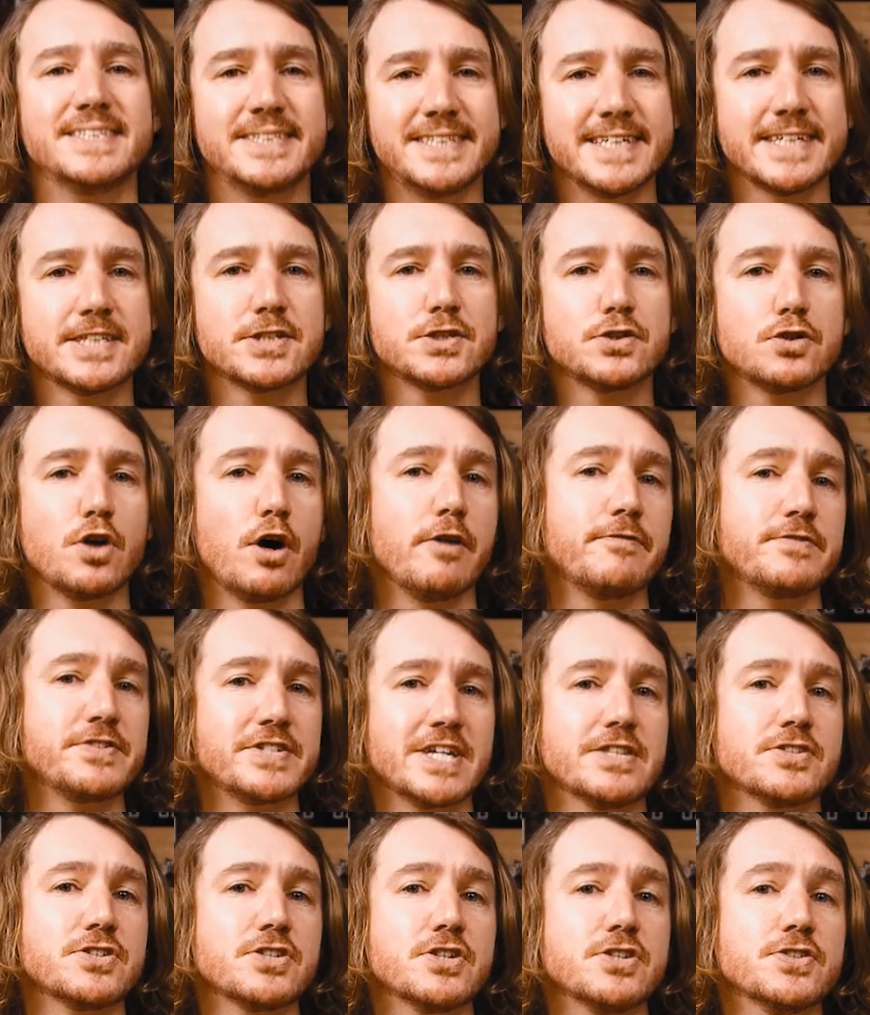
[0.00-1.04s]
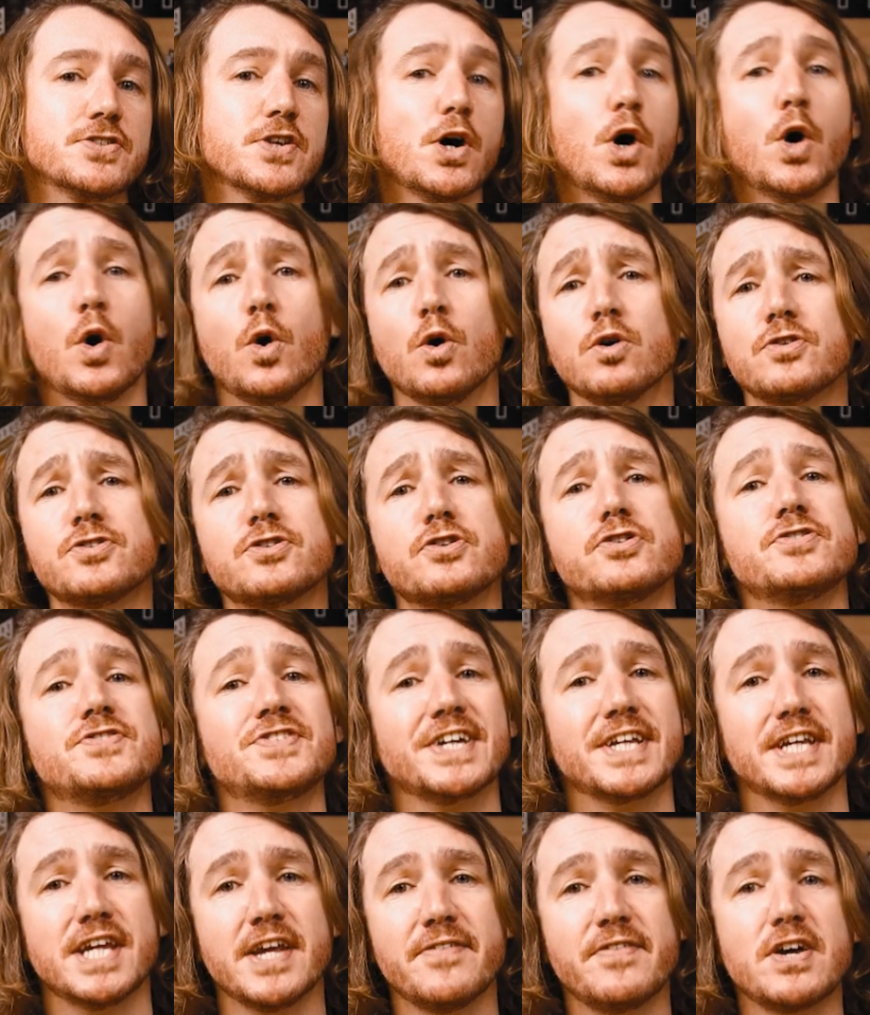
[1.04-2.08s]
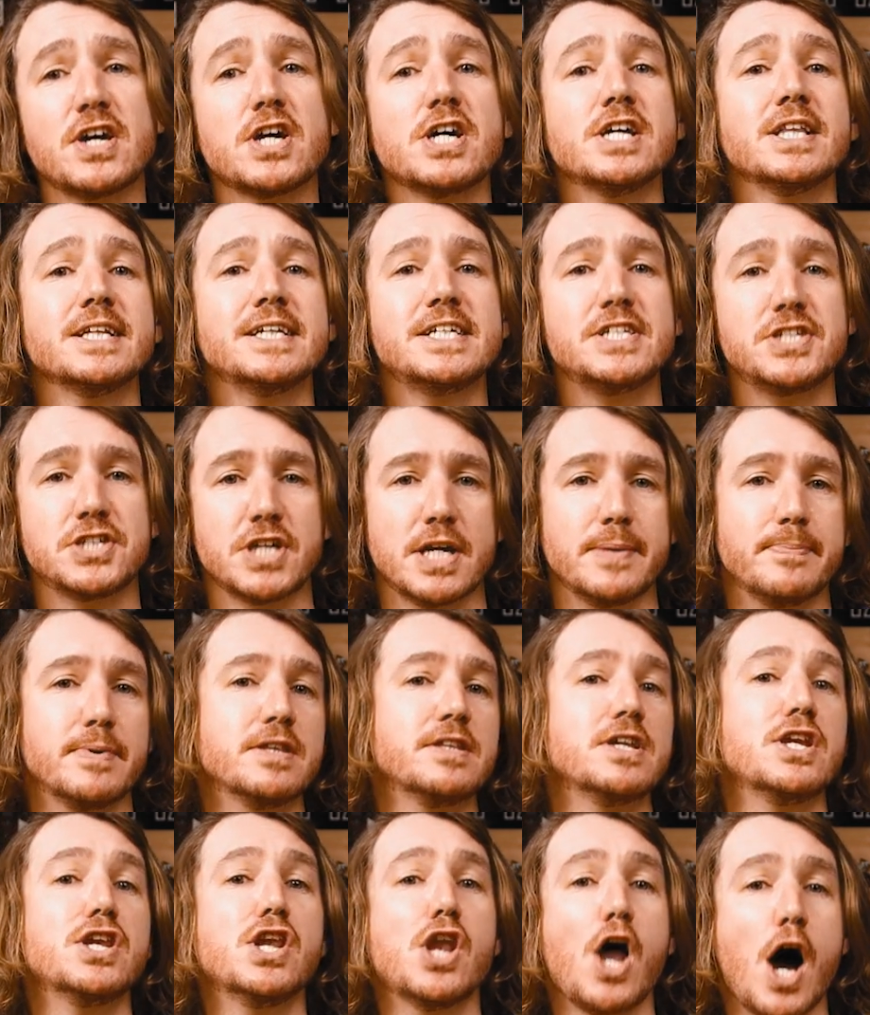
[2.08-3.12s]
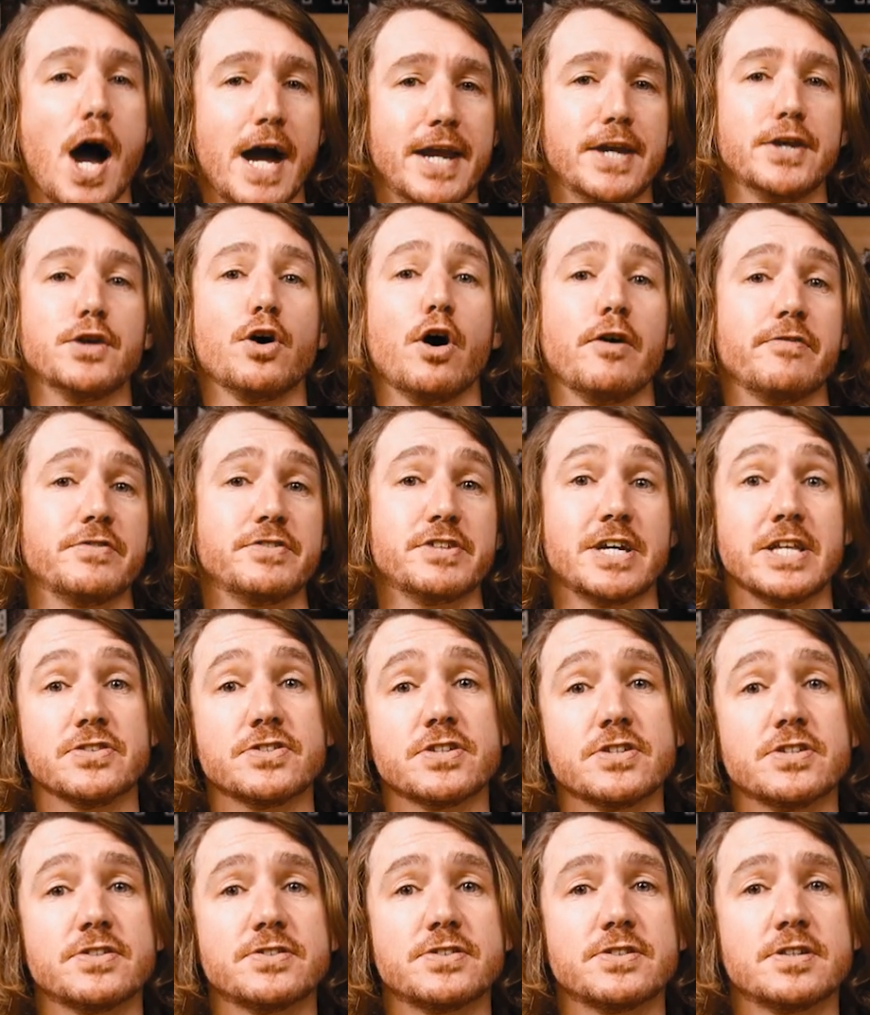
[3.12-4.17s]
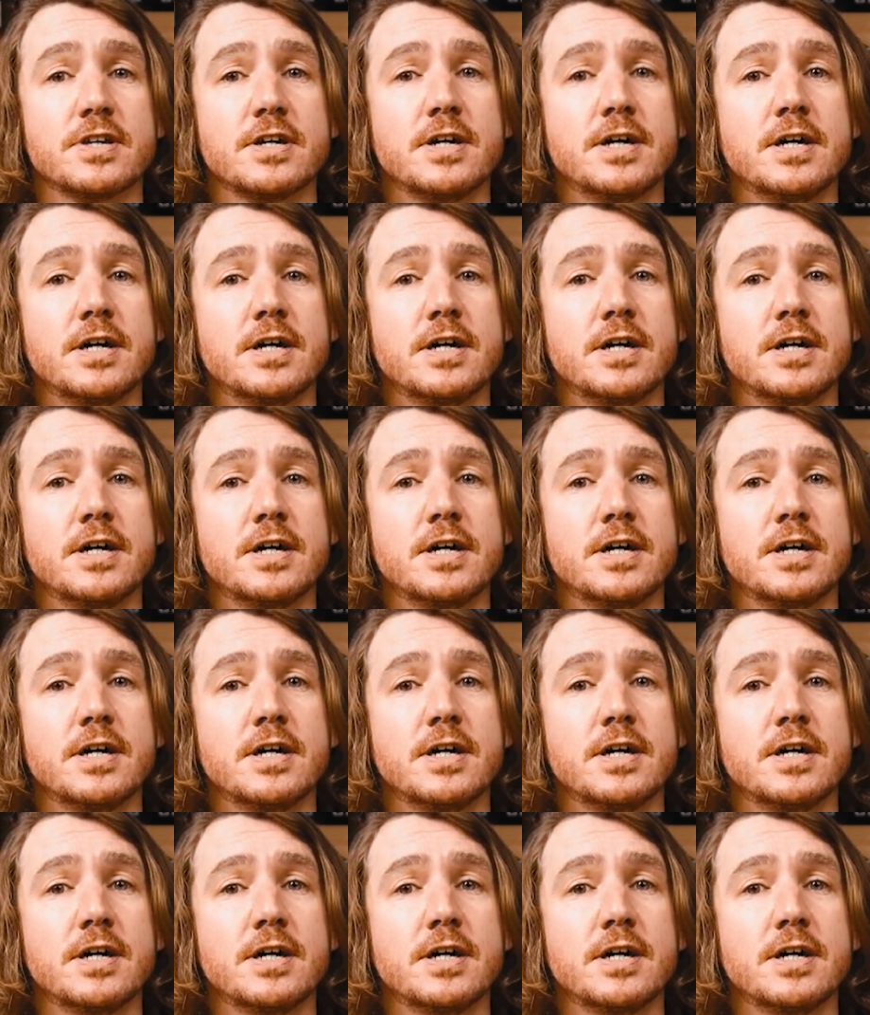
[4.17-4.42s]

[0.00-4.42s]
6 DoF sensors are also significantly cheaper than 9 DoF sensors.